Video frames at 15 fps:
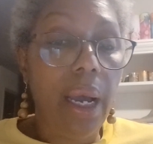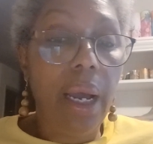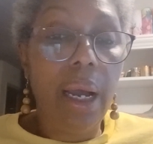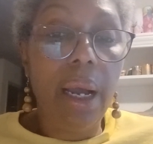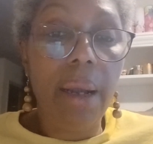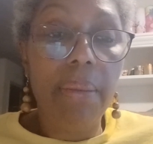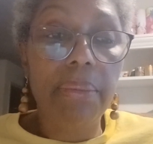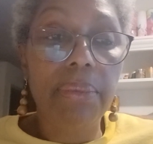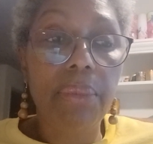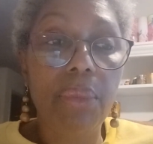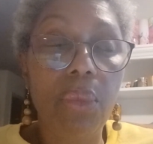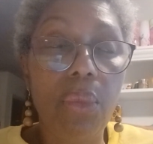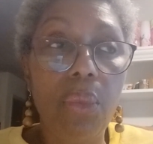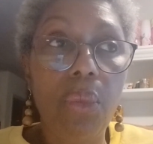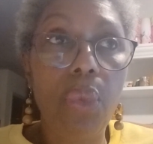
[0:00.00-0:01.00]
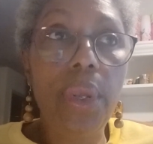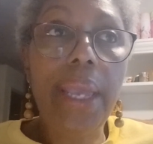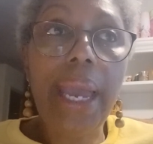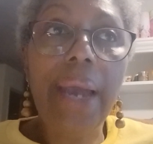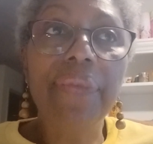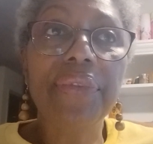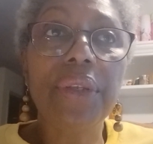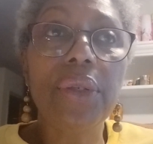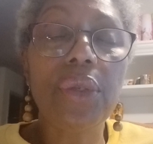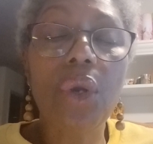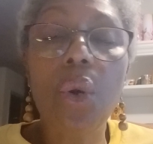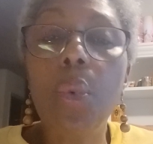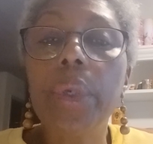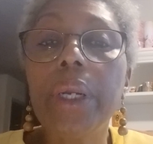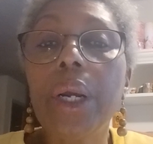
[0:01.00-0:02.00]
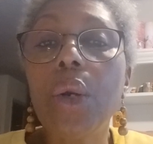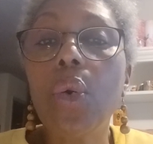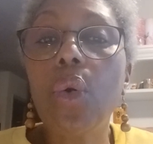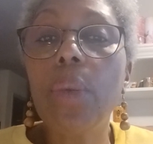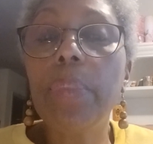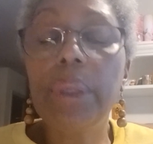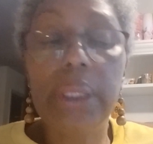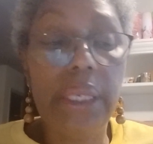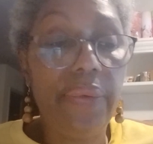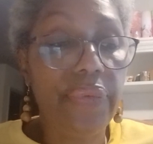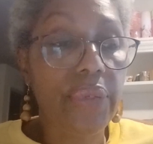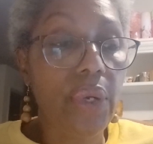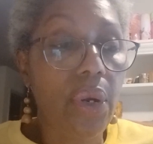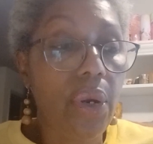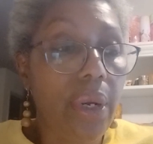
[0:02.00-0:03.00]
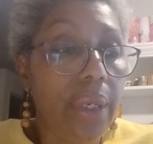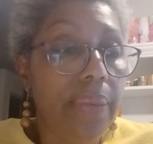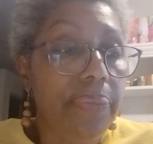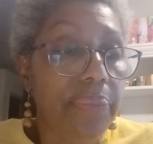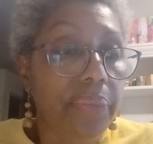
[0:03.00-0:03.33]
Um, we have to know what our core beliefs are.